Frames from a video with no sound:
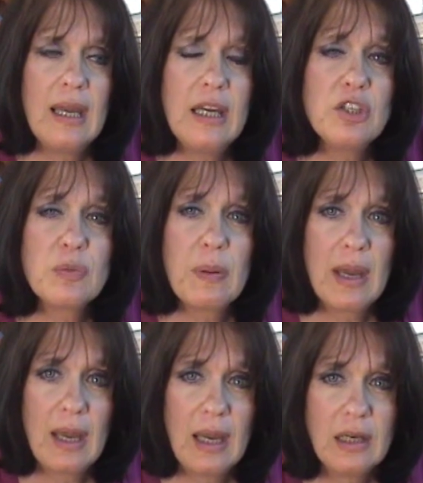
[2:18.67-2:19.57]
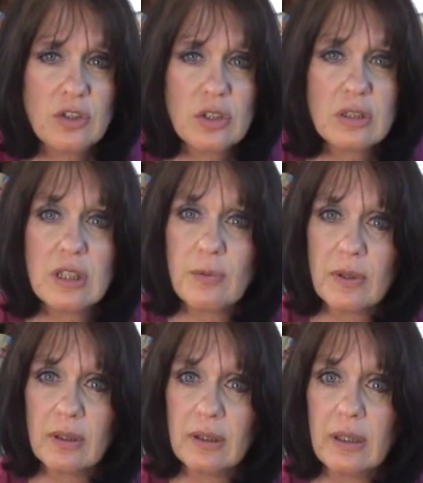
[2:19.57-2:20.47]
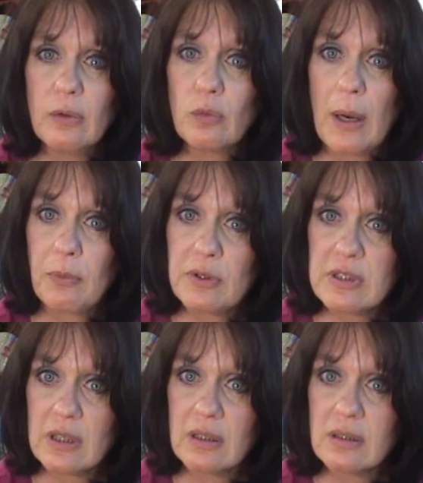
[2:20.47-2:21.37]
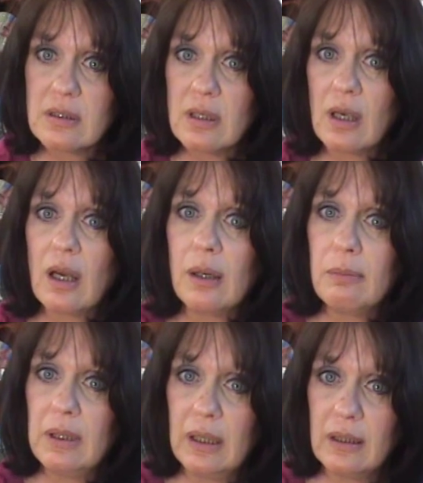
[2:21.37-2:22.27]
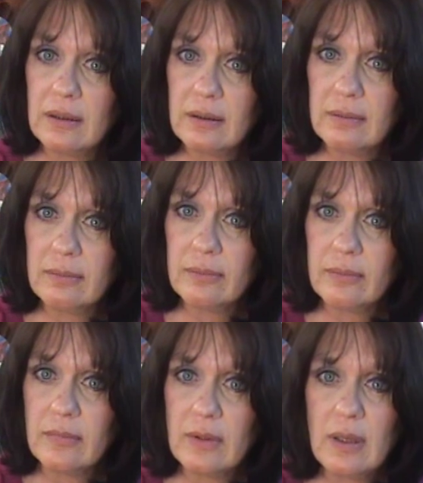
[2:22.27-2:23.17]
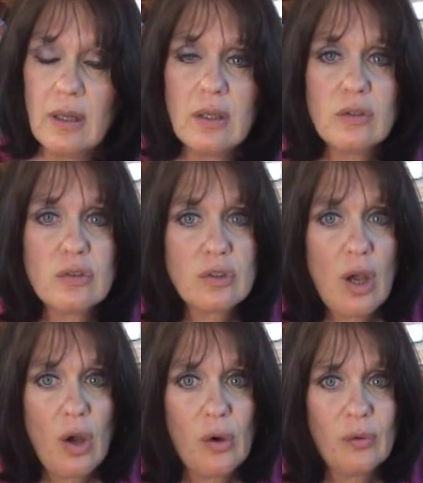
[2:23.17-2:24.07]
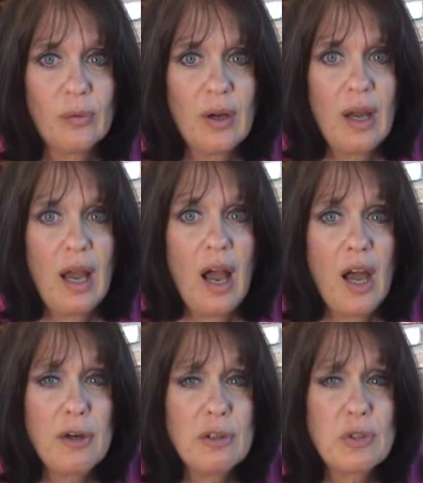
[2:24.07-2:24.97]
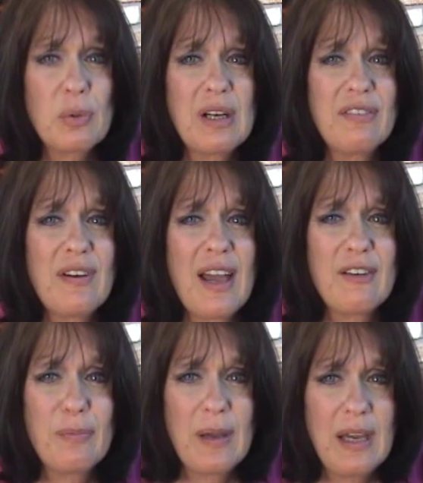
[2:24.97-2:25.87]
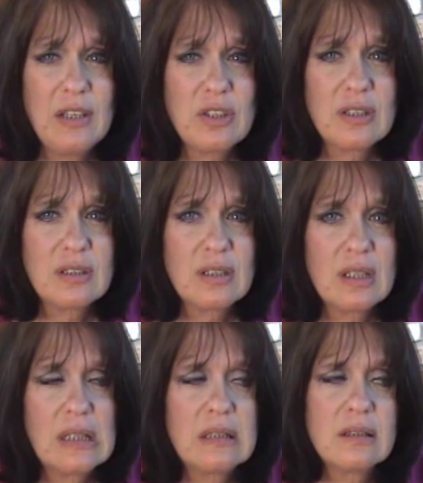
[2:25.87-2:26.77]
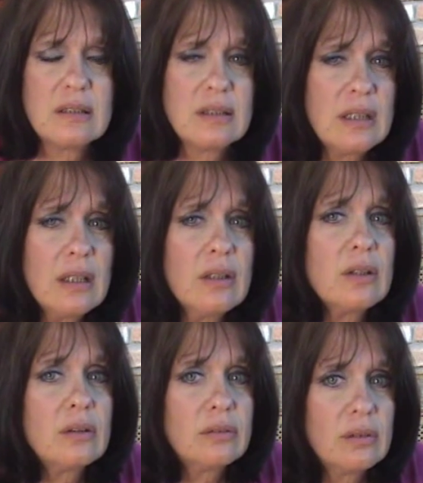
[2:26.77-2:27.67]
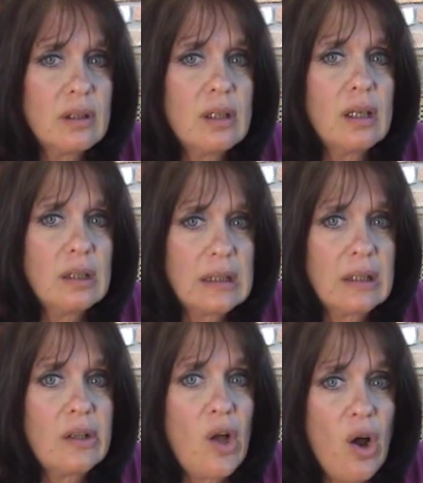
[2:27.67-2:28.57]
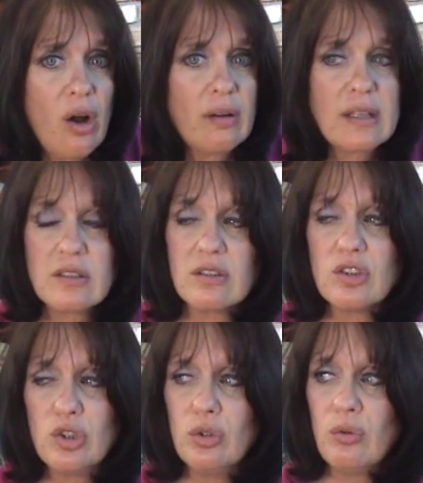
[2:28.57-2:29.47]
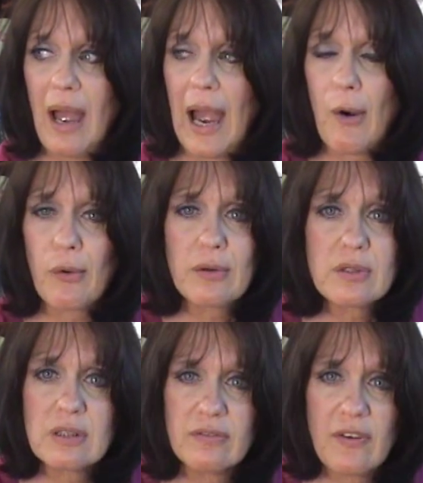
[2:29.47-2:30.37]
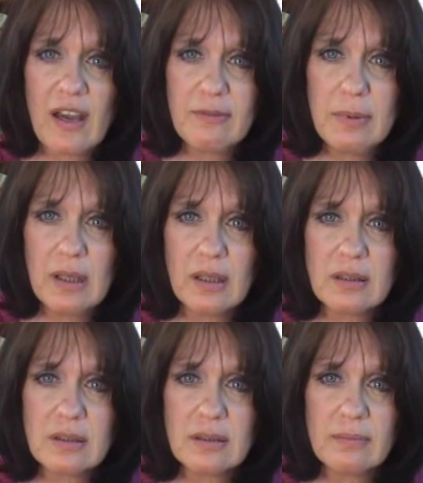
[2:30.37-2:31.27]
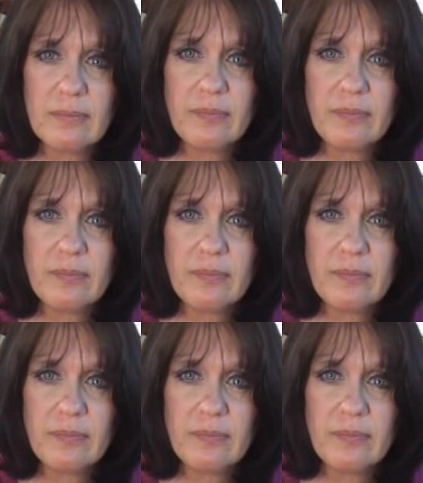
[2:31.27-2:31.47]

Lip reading: Each page typically represents a minute. So 125 pages is still a little long. That's 2 hours and 5 minutes.